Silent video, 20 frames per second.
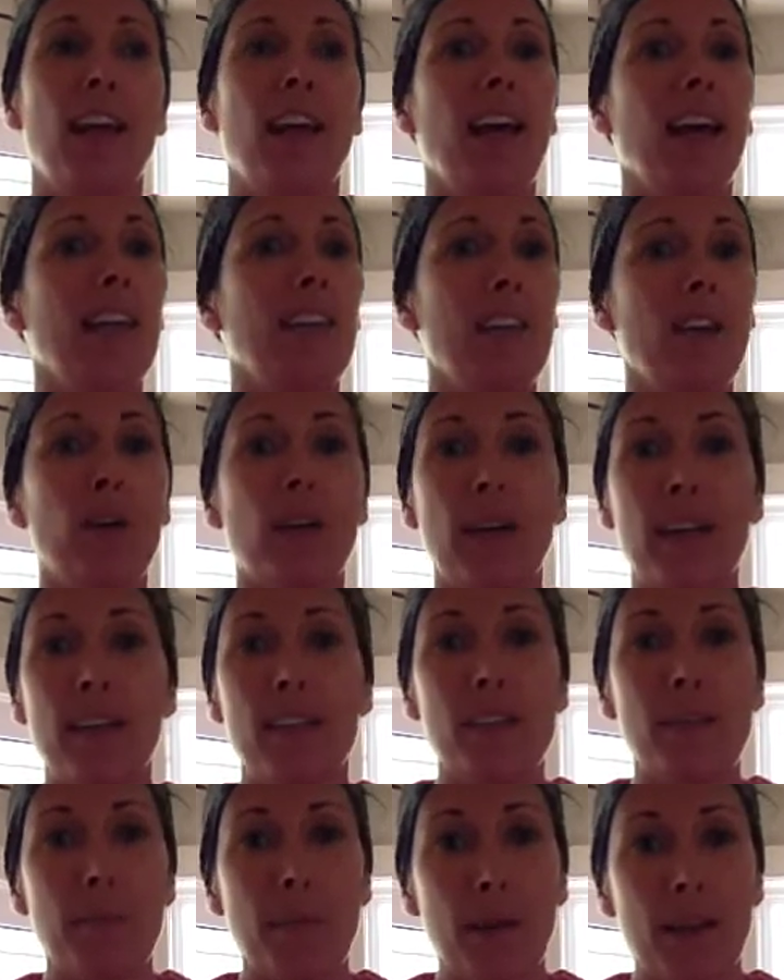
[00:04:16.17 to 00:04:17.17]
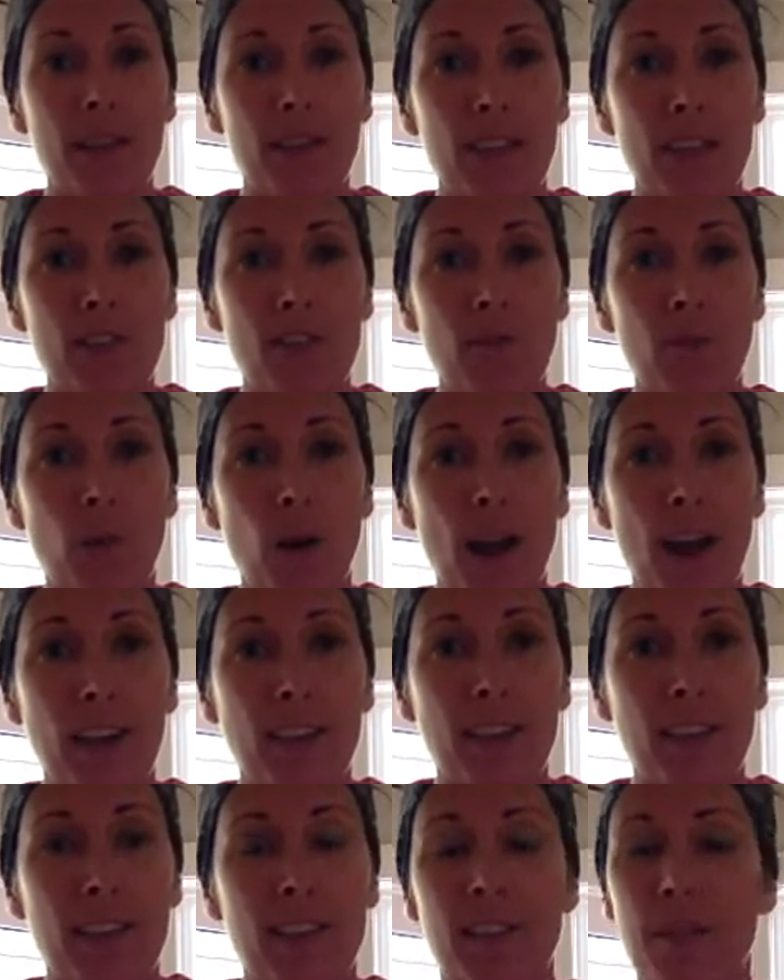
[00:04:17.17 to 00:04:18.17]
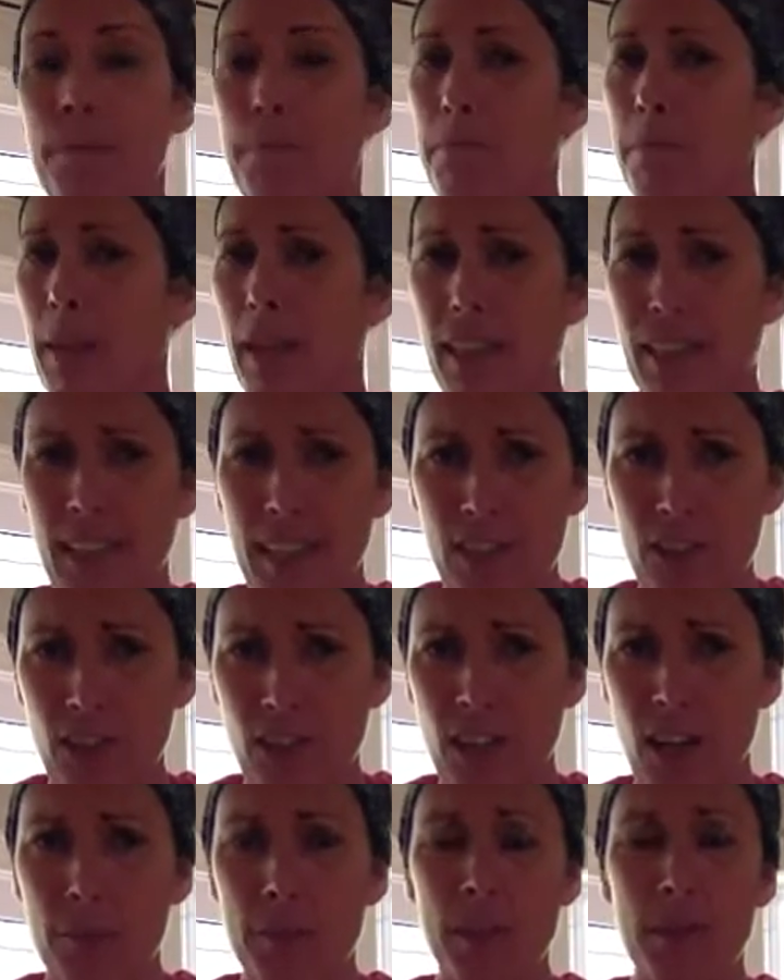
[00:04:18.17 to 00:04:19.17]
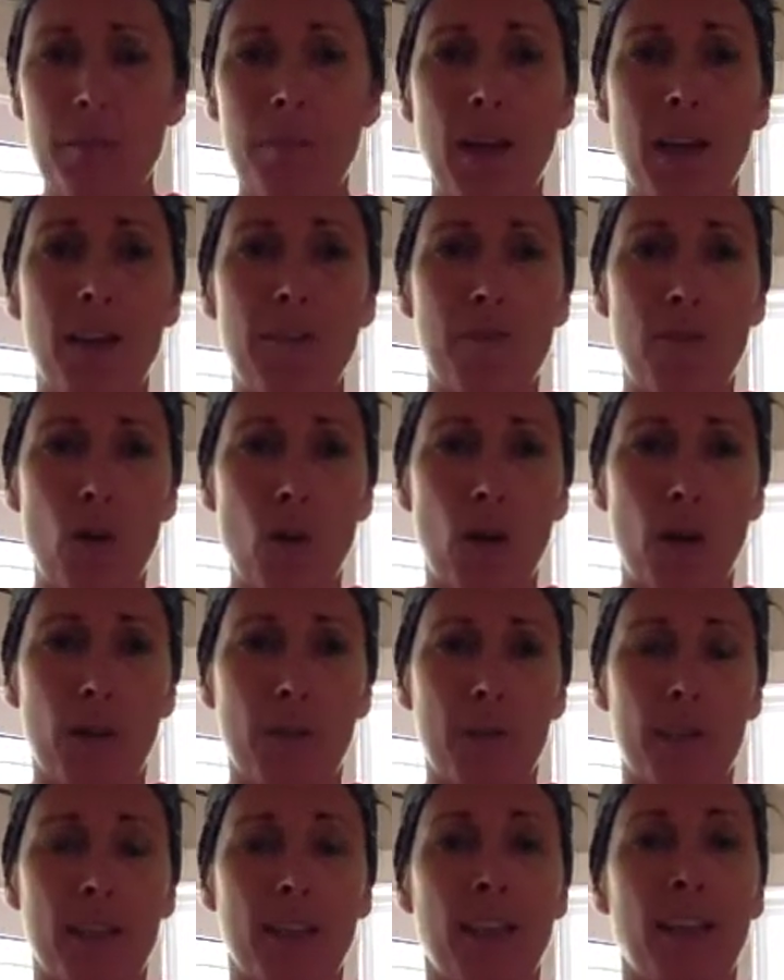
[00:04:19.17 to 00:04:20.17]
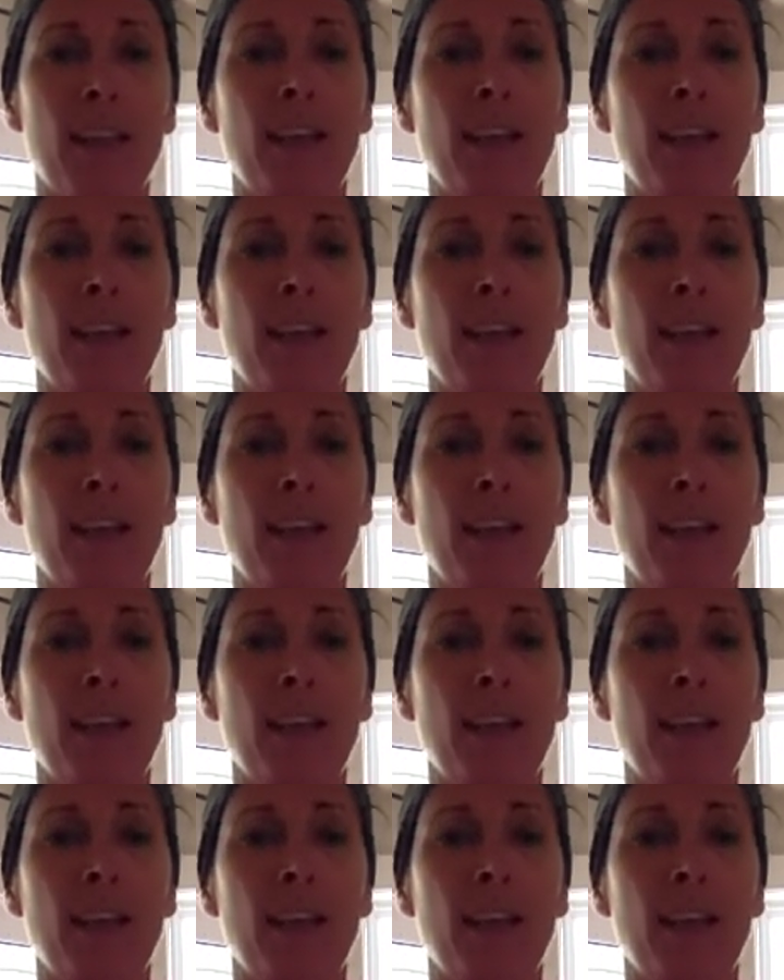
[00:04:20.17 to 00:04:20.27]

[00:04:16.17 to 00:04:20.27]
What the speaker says: And yoga is a meditation practice. Meditation comes in many forms.